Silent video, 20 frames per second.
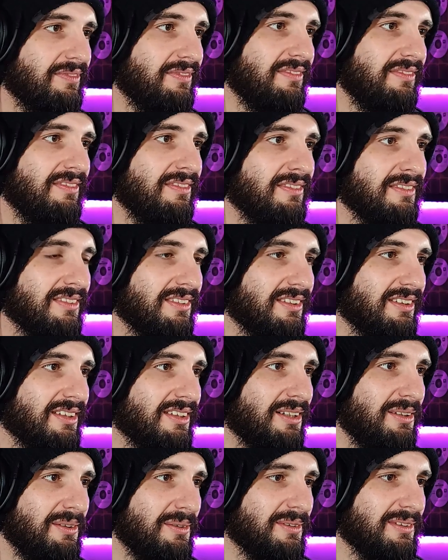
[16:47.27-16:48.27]
Hi, excuse me?
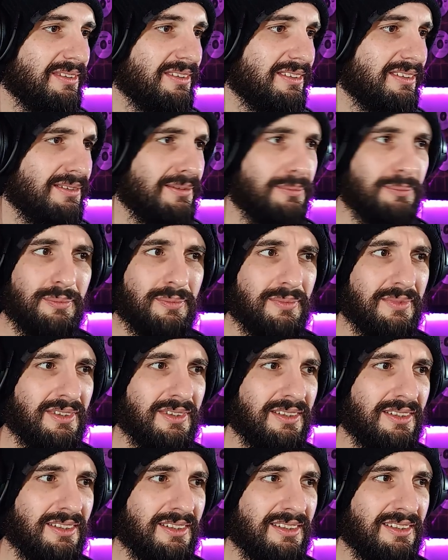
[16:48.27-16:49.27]
Oh? Excuse
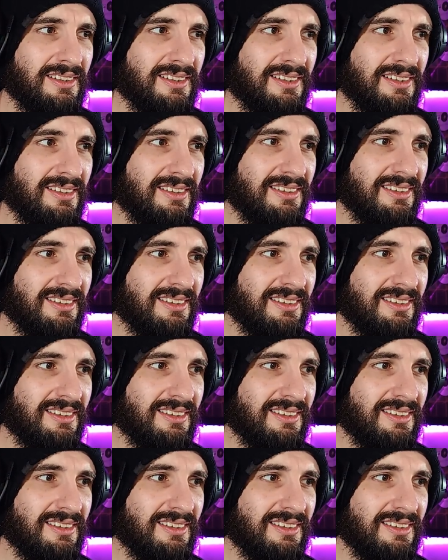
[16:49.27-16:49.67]
me, miss?